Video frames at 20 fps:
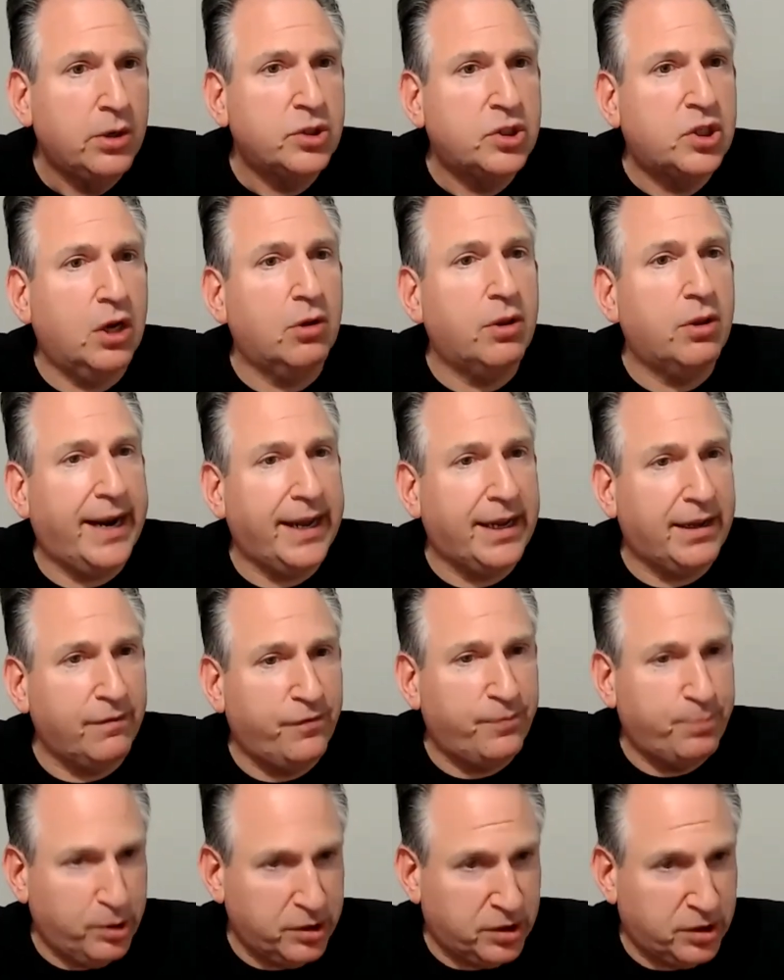so that I
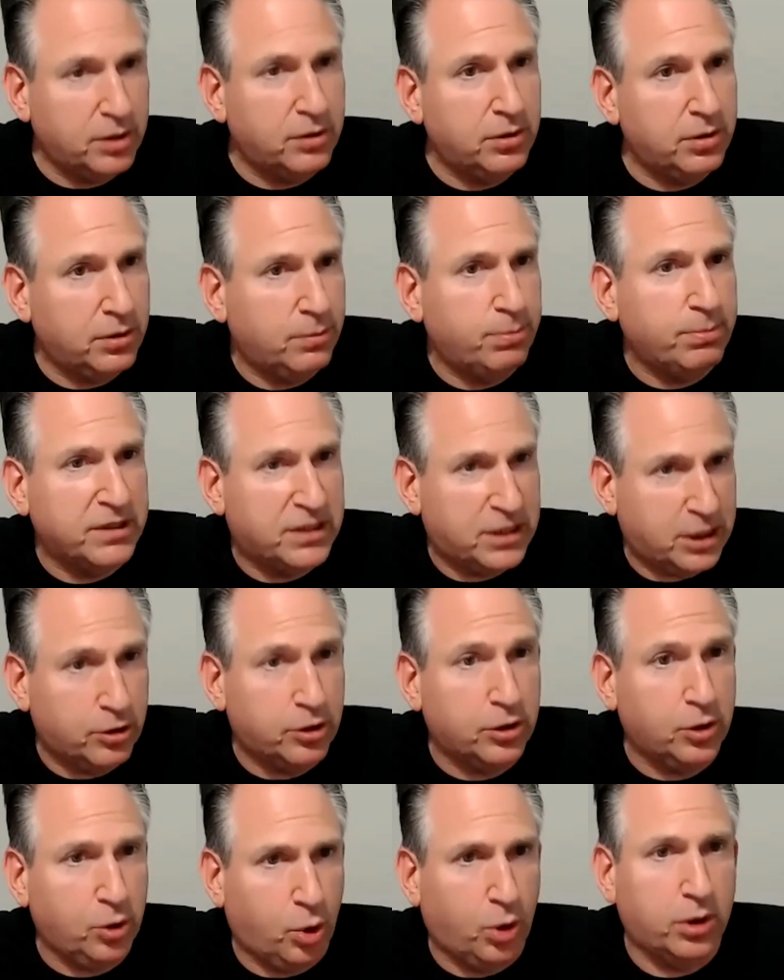can put the
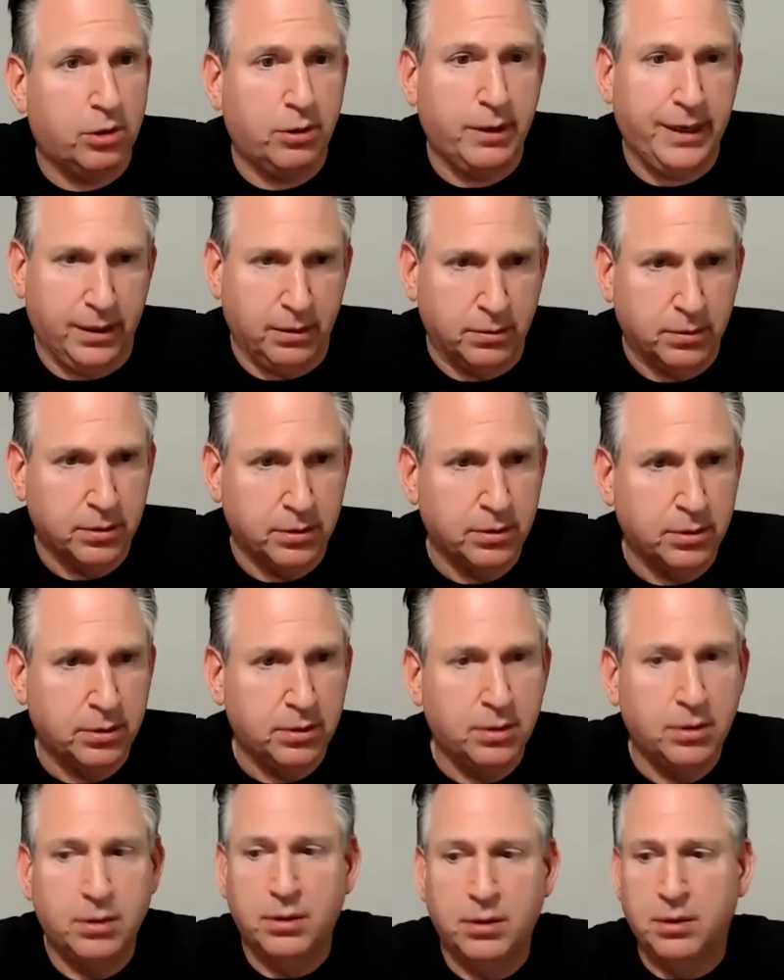material order in.
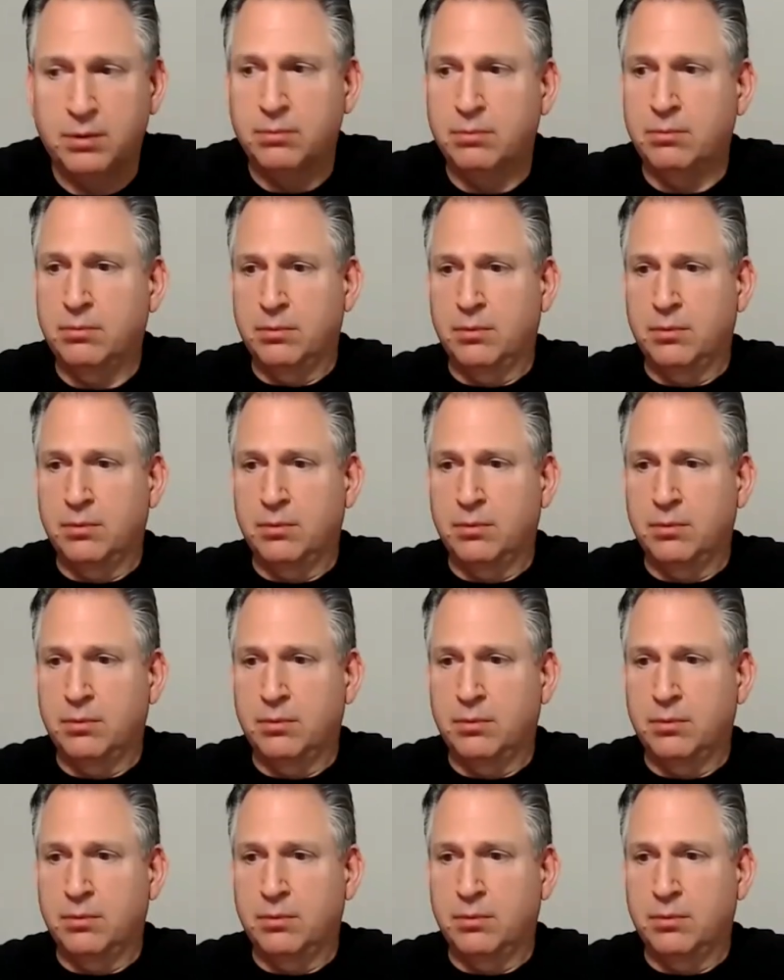Right. Yeah, he